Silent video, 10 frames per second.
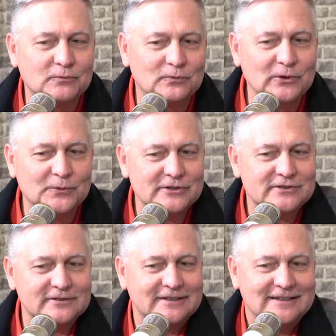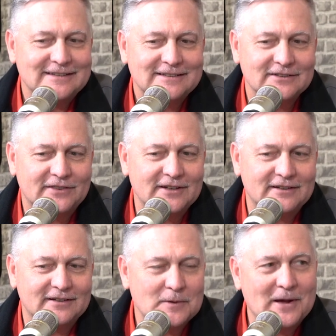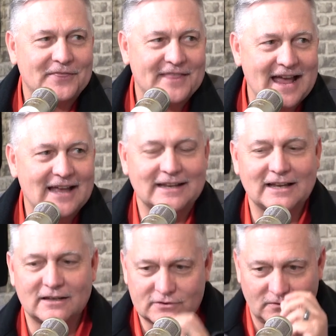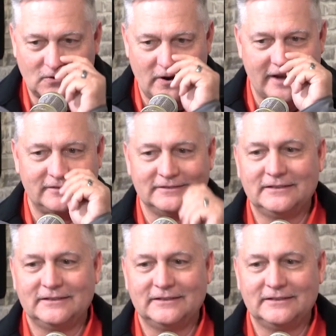Guys, I really want you to think about that. Yeah. So go ahead.